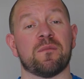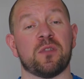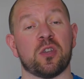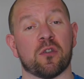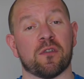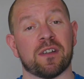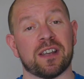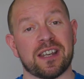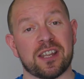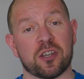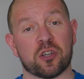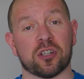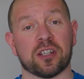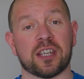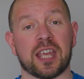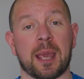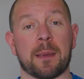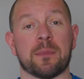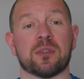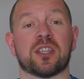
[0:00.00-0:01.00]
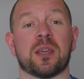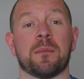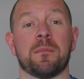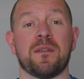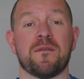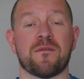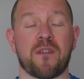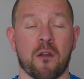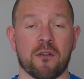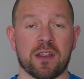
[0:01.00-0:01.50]
your initial games can be
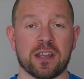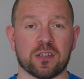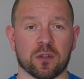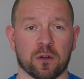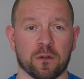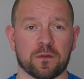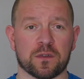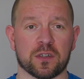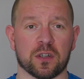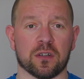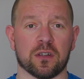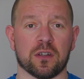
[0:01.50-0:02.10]
very tough